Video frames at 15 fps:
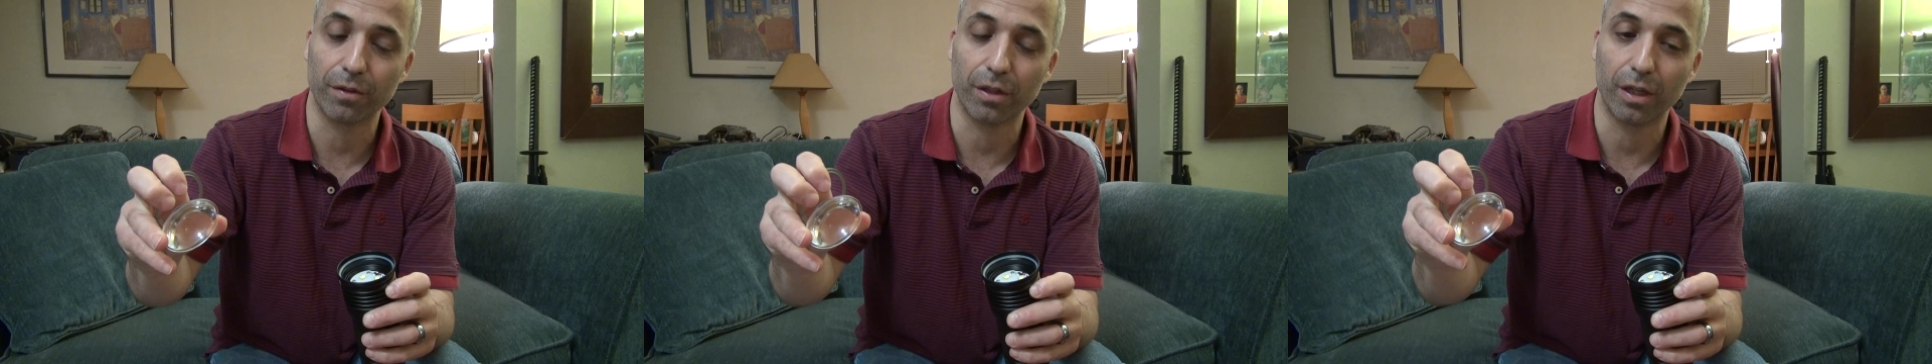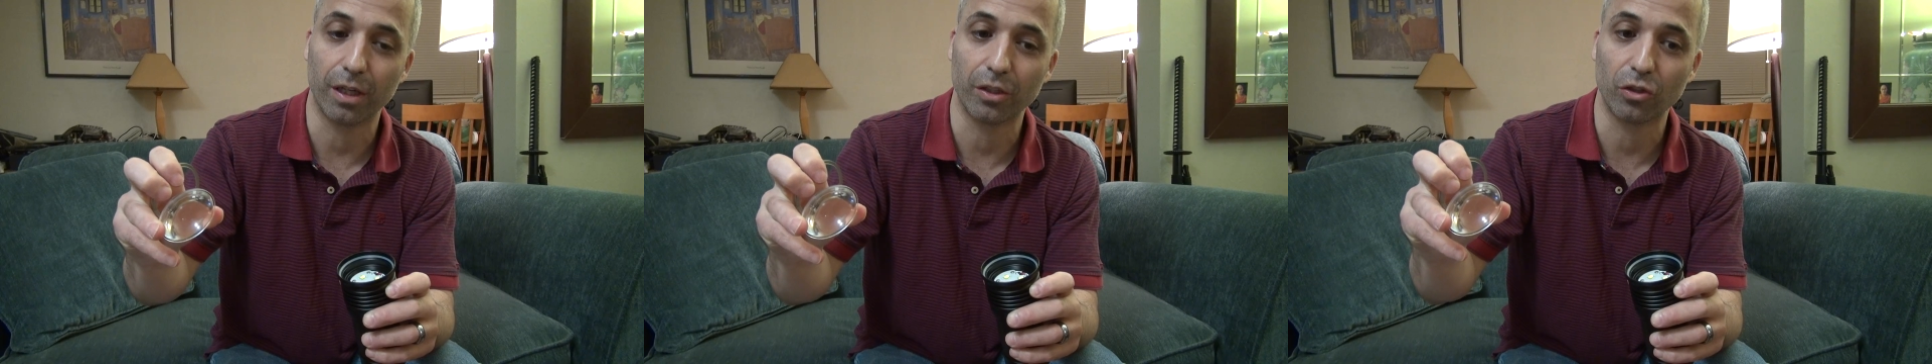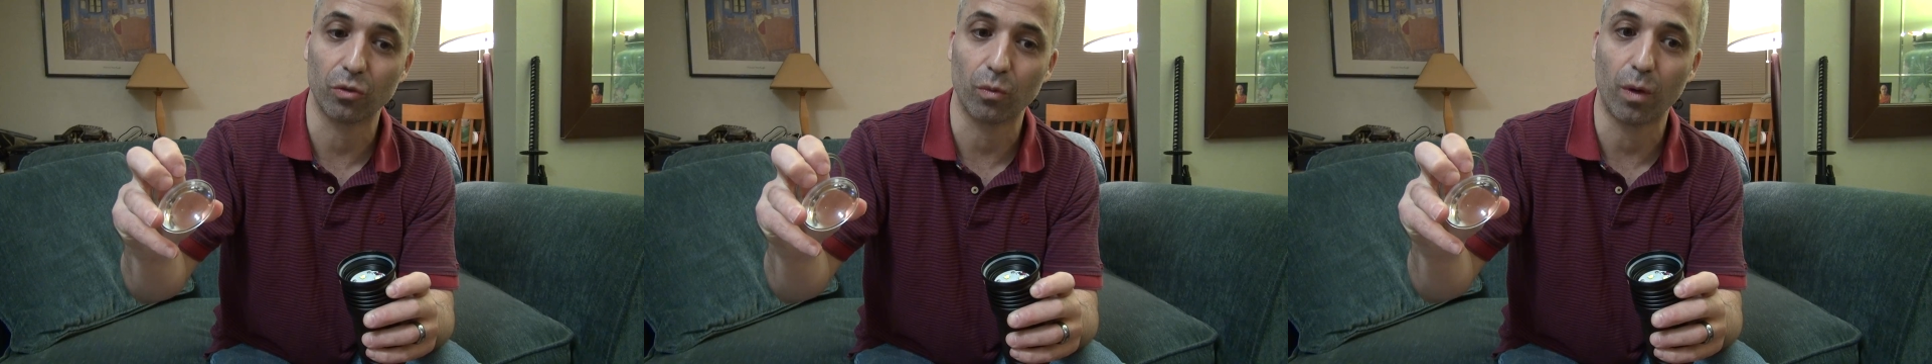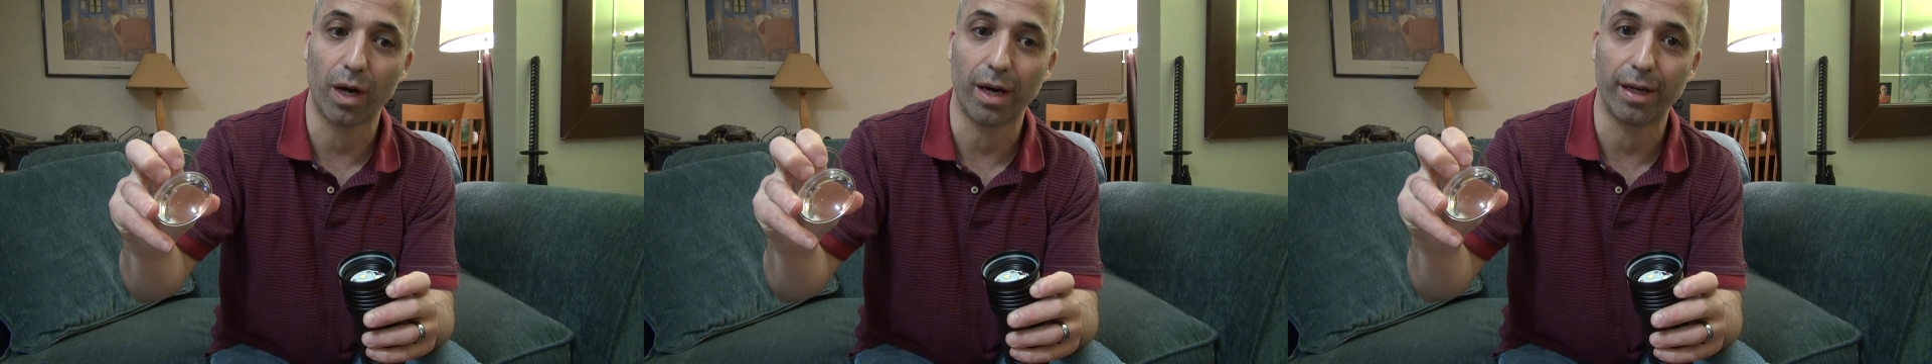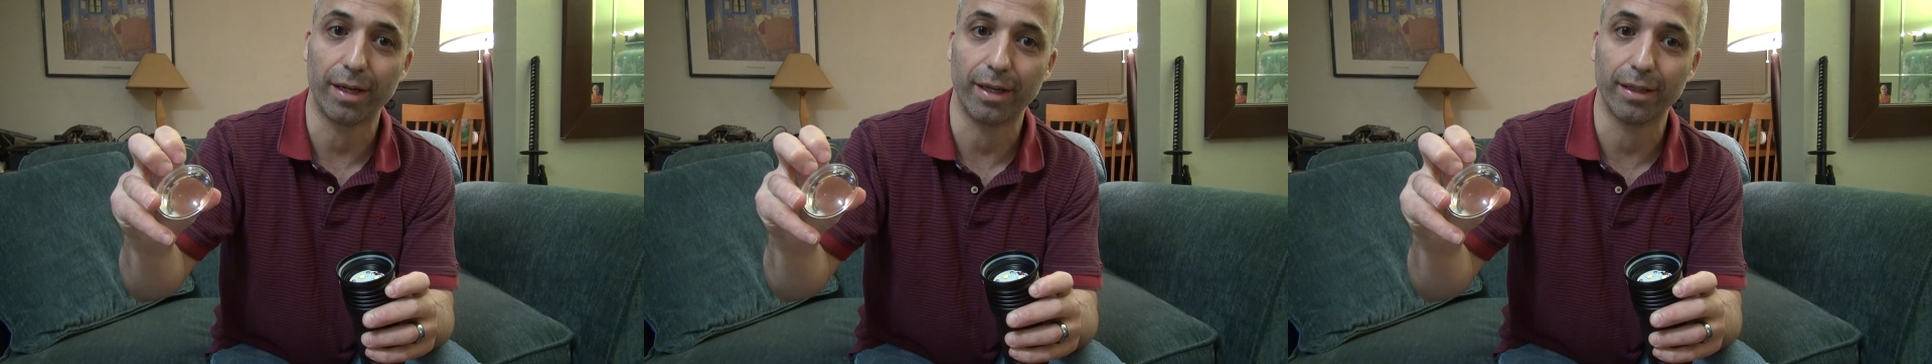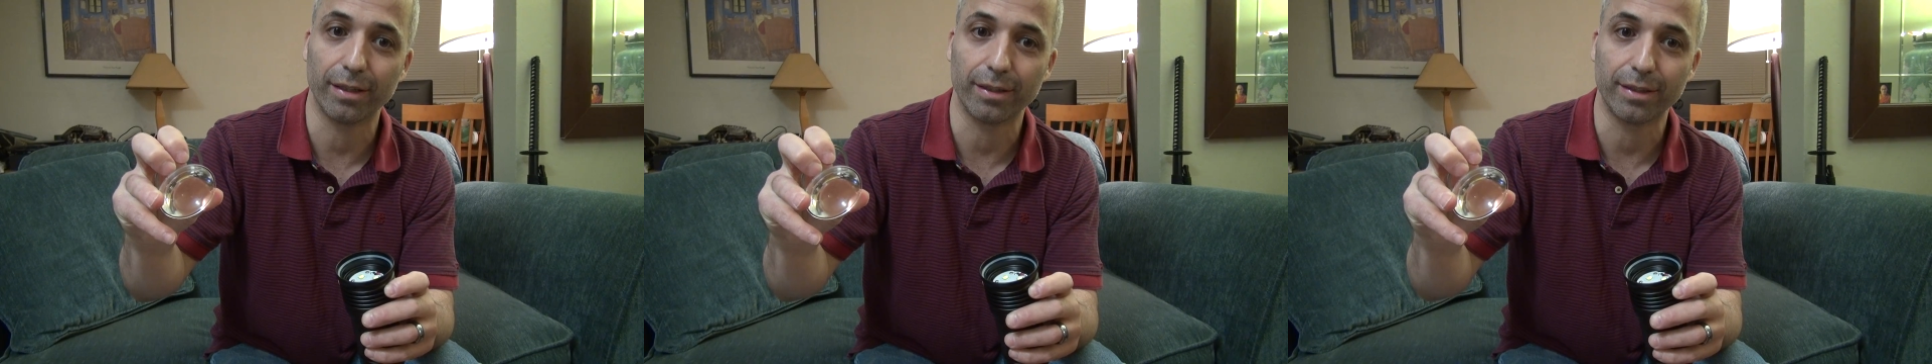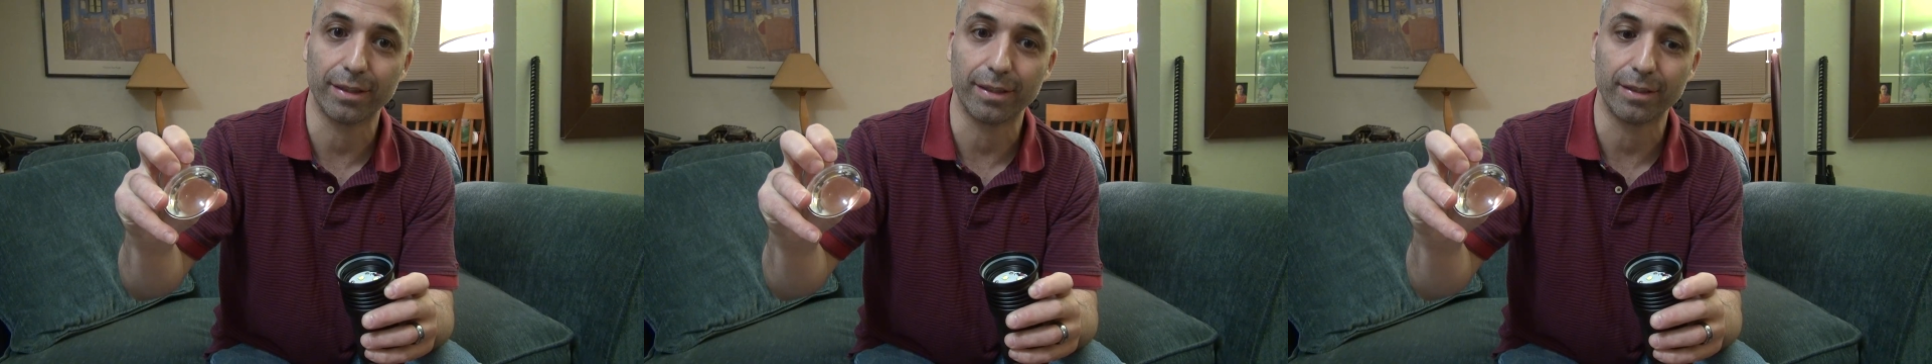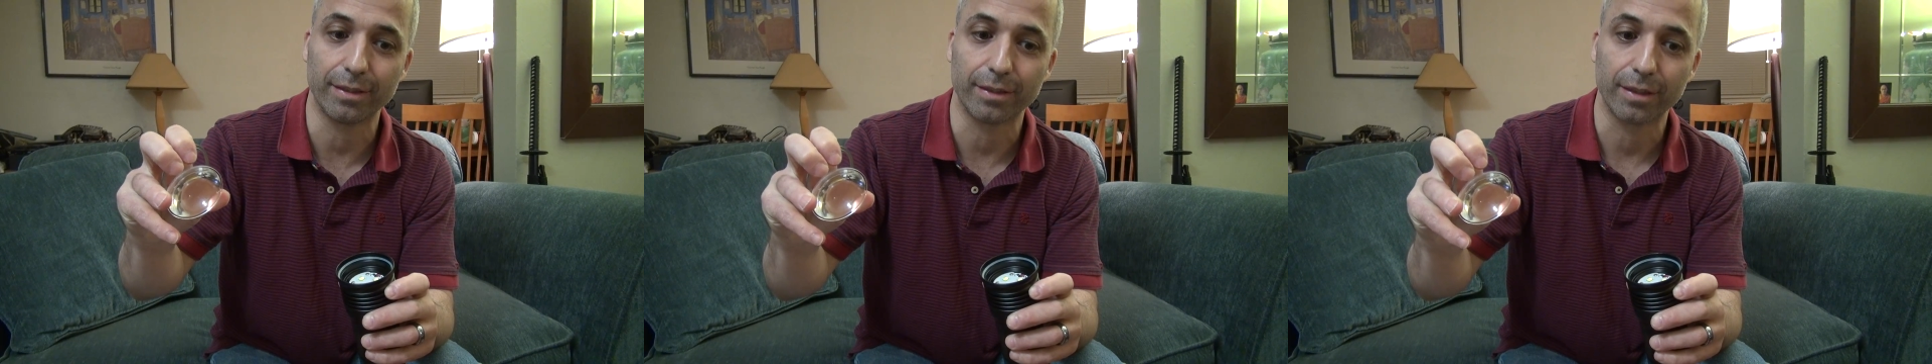the 100-watt
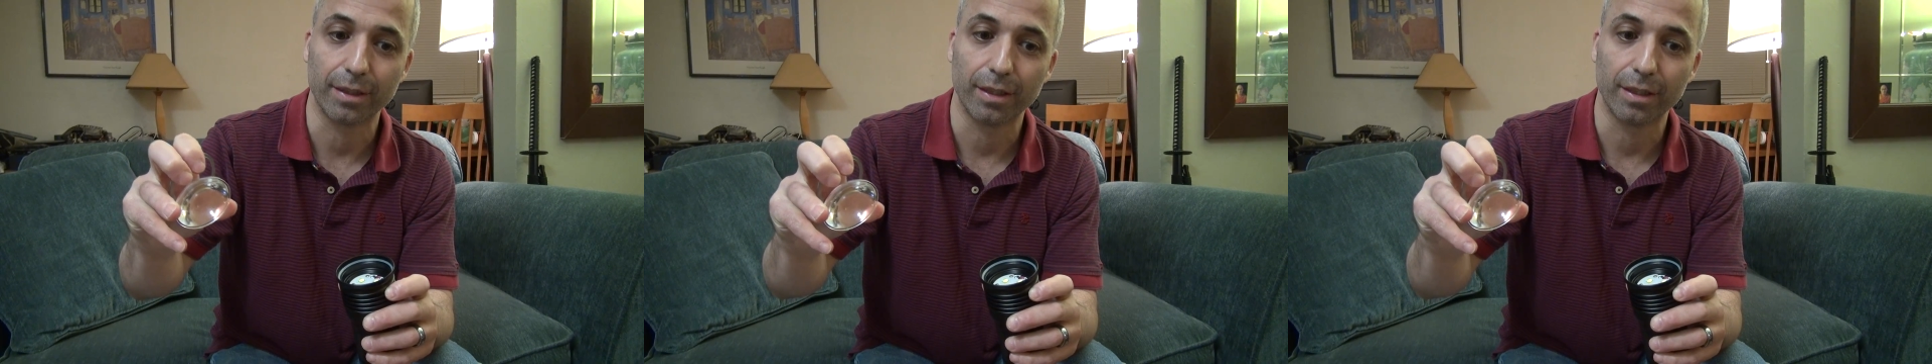LEDs.